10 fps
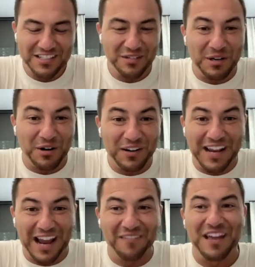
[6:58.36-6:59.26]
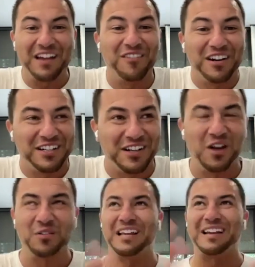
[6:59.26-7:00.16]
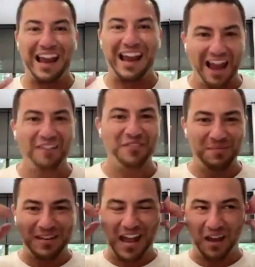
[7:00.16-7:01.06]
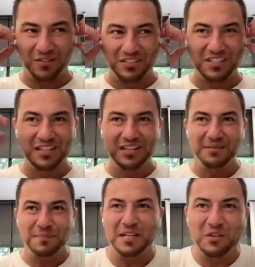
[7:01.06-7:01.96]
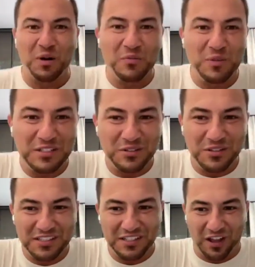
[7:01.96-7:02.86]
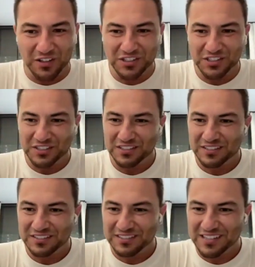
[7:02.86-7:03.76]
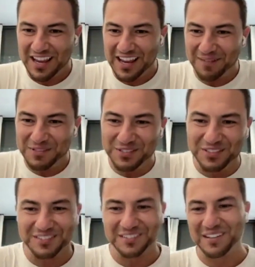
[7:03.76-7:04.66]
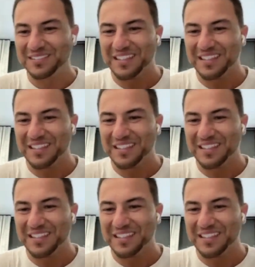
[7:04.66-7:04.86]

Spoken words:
So we already have that ready to go. Like I have them in-house, meaning when we do this launch, hey, Abdul,